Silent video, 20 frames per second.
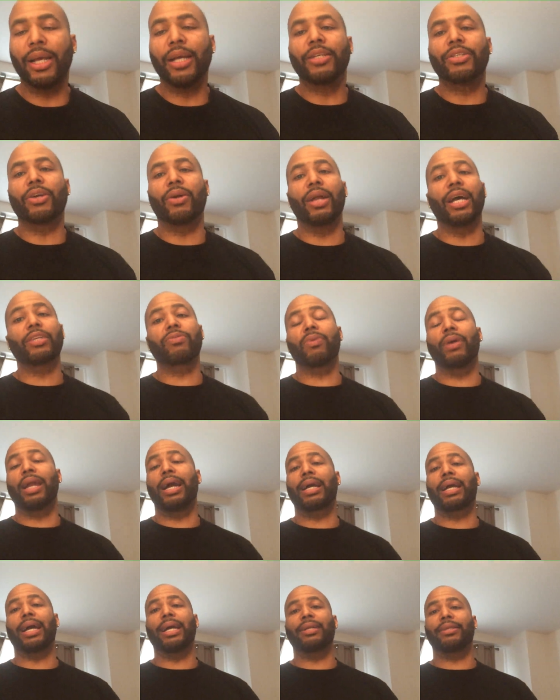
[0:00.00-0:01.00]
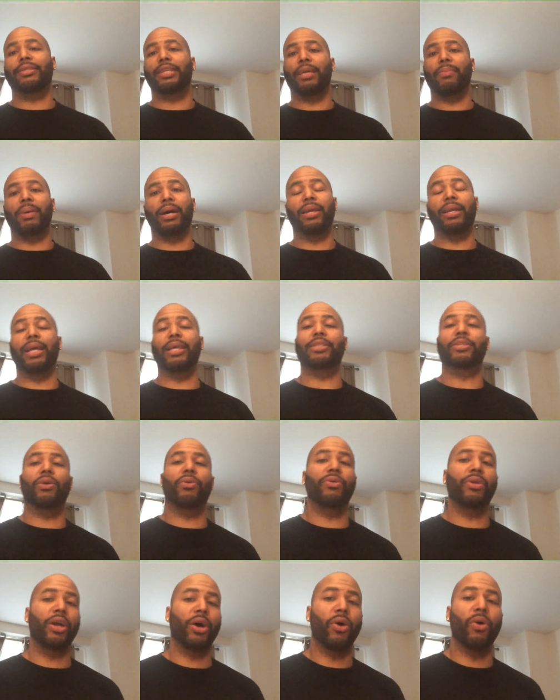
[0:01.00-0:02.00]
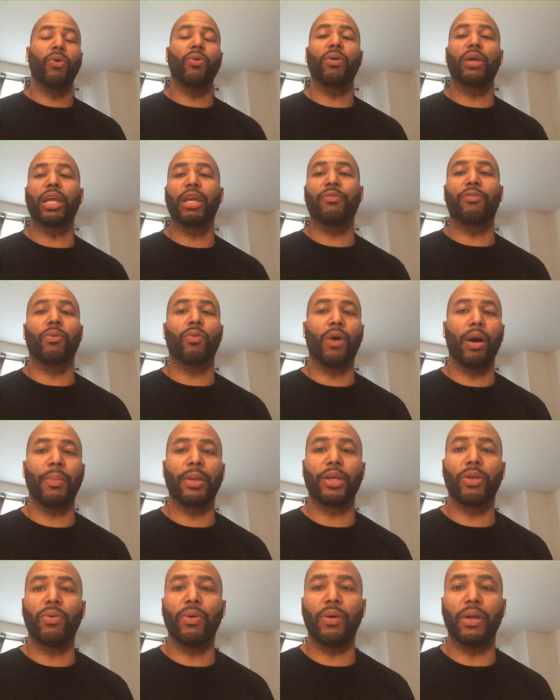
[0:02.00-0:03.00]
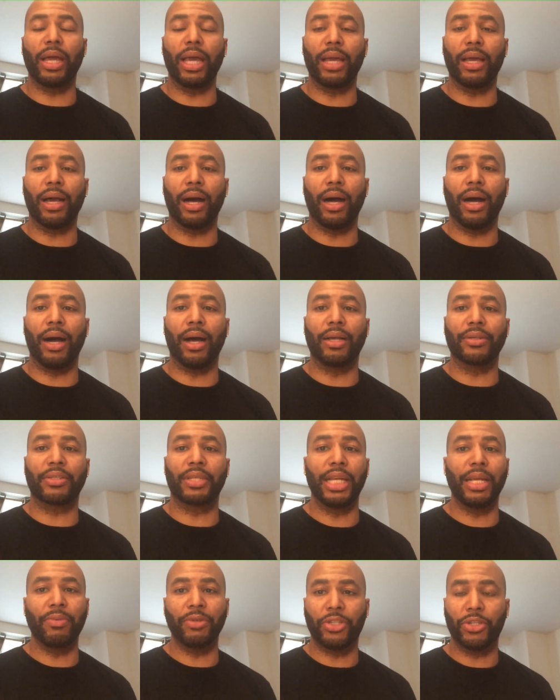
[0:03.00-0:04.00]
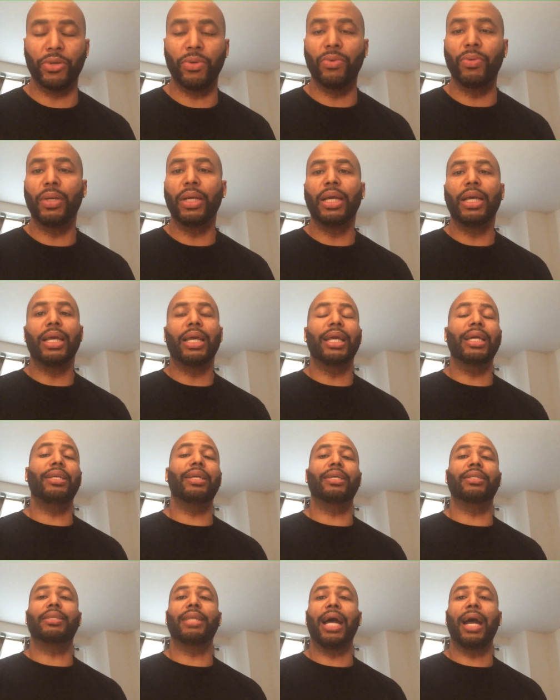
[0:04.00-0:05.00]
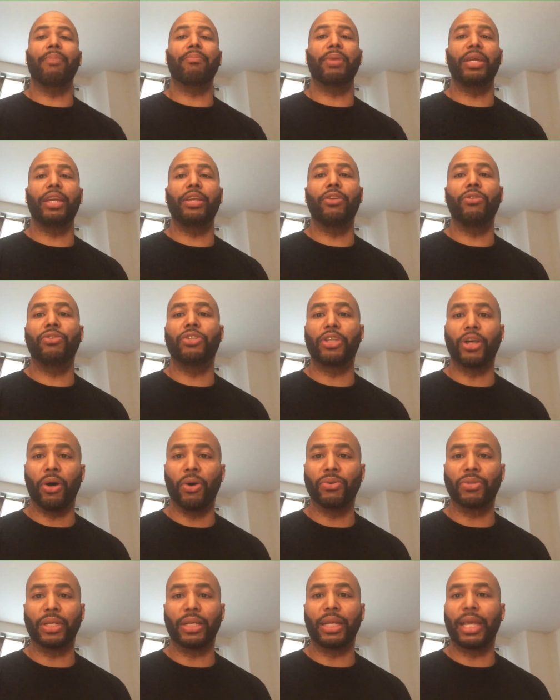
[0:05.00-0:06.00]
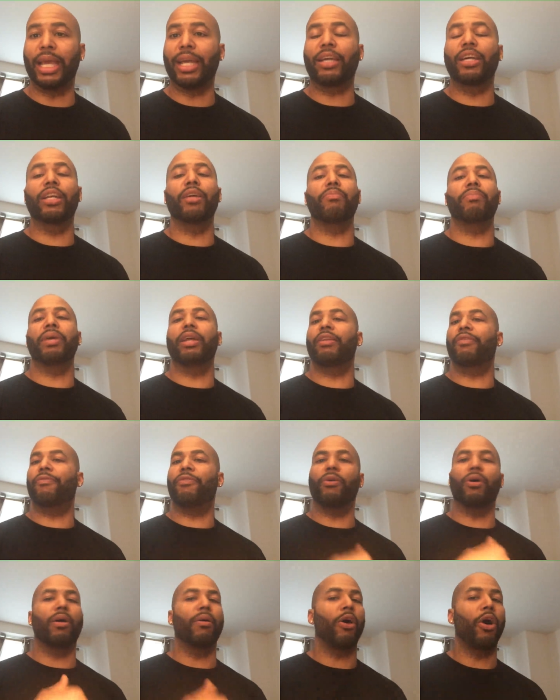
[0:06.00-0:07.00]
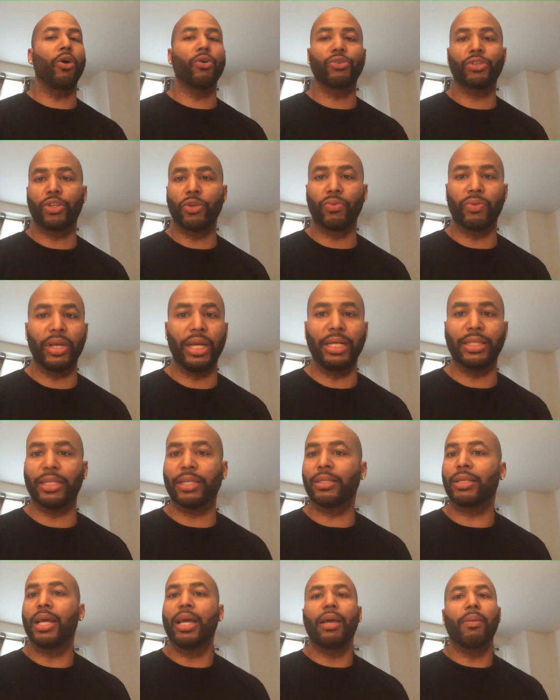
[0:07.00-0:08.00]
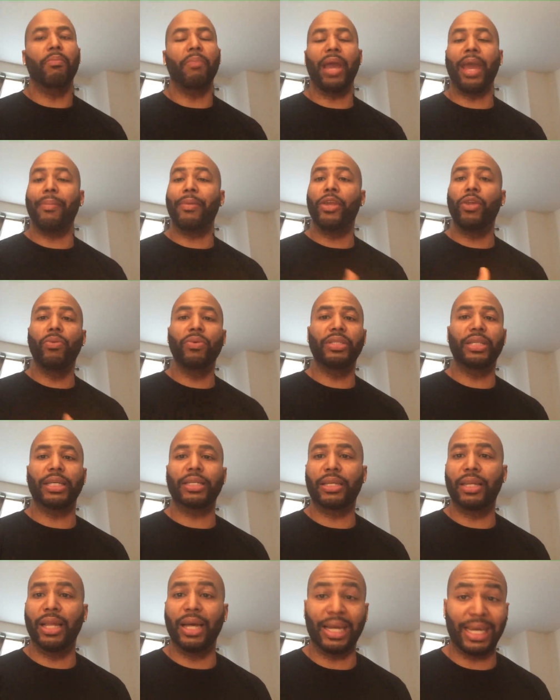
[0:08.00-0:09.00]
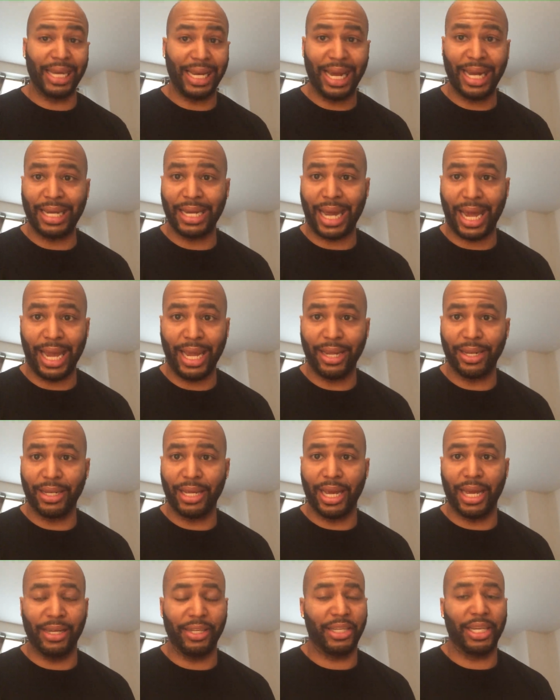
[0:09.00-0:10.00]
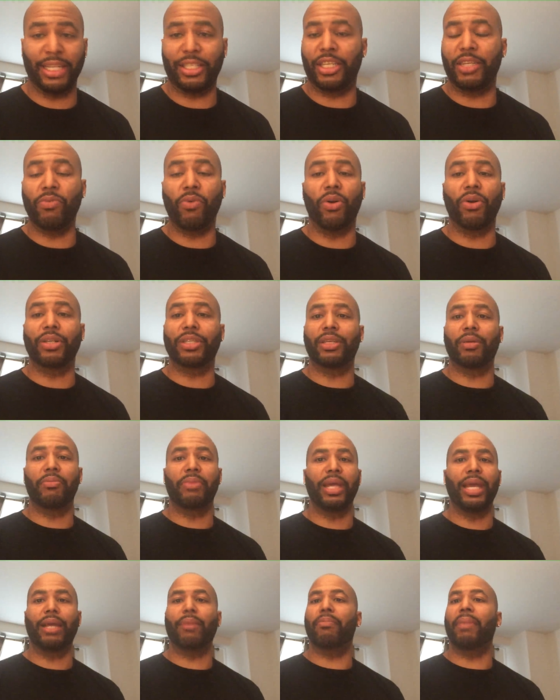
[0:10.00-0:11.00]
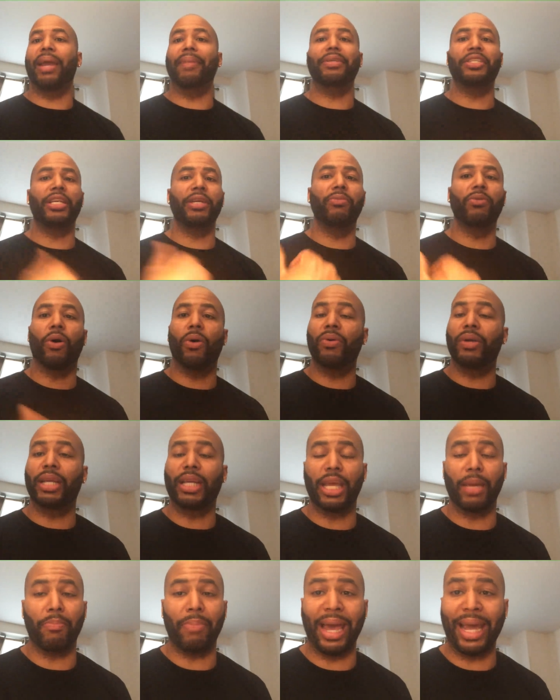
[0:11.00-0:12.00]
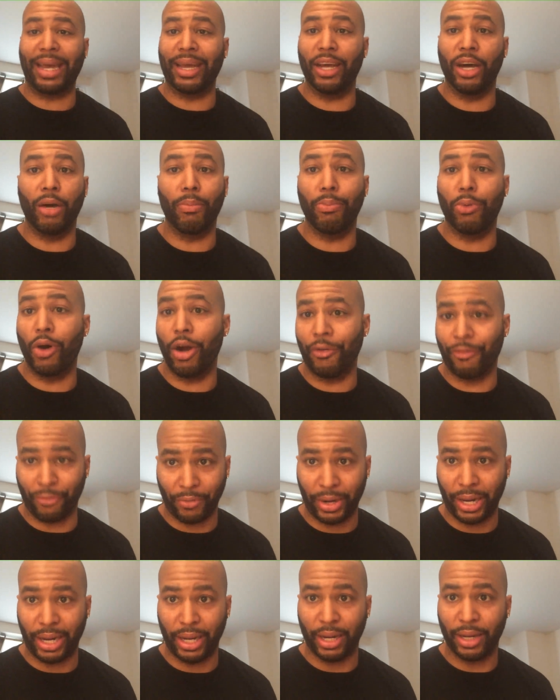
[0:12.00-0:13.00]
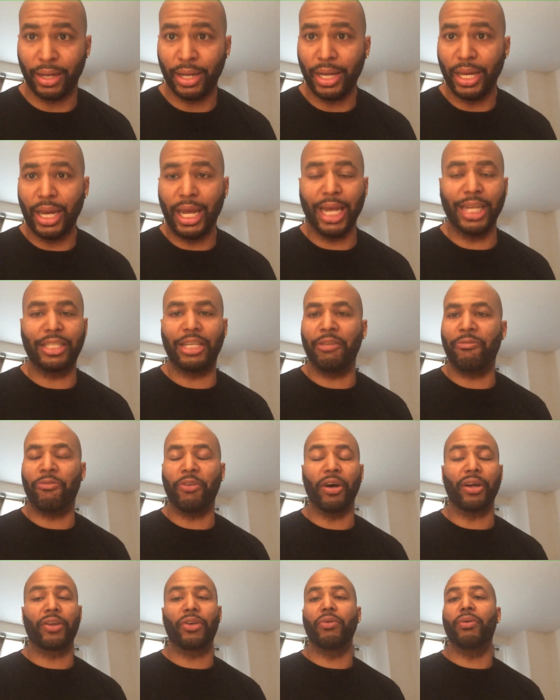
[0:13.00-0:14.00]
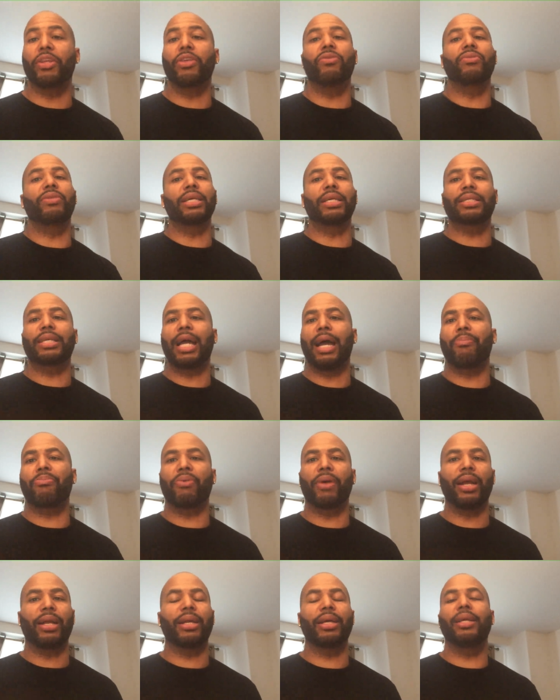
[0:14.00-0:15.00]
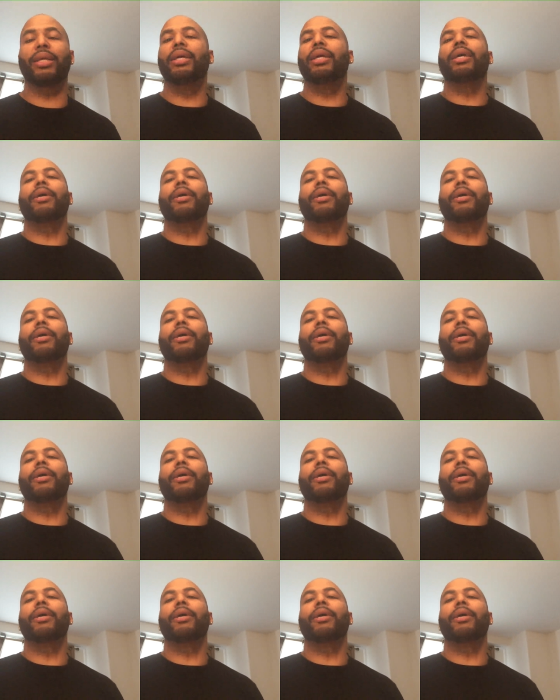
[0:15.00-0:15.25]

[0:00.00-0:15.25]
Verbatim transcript: So that's what I got to say about that. So no, if a woman do uh, sleep with you, it does not mean you chosen. It could have been for a host of reasons. Maybe you were just lucky that night and just she wanted some dick. Maybe she wanted to get back at her boyfriend and she fucked you and you just got pregnant